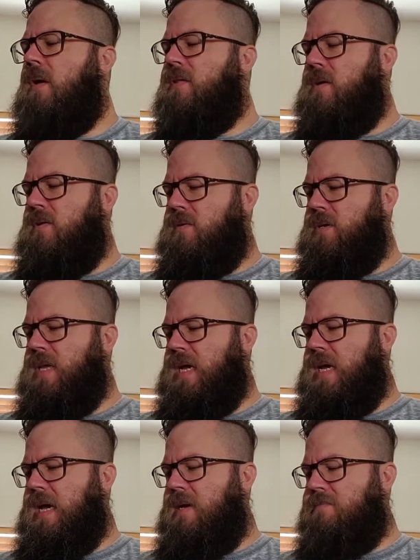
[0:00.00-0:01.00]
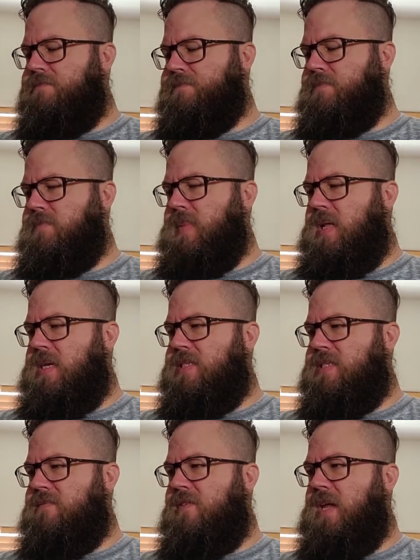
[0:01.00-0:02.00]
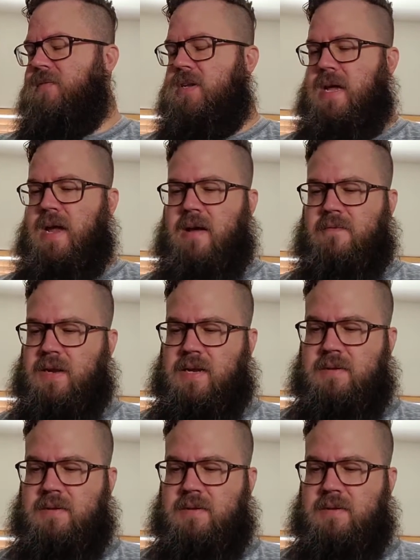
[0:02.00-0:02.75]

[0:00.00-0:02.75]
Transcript: the older they get, the less flavor they have. I